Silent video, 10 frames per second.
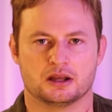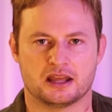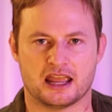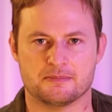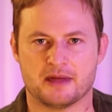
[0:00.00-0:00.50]

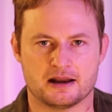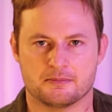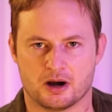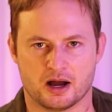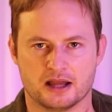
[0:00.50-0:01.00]
Keep that in
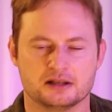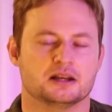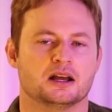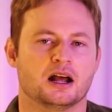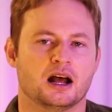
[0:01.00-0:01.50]
mind.
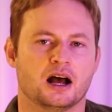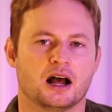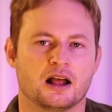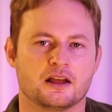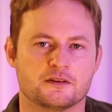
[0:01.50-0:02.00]

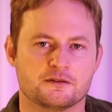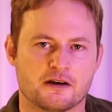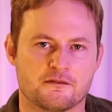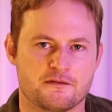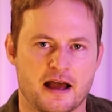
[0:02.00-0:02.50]
If you
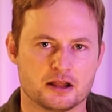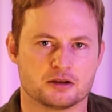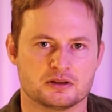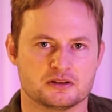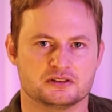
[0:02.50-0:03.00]
found value
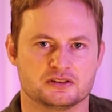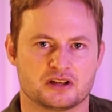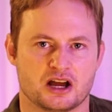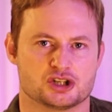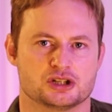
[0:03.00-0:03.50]
in this
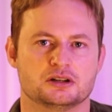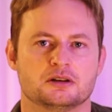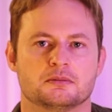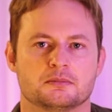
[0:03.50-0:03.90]
discussion,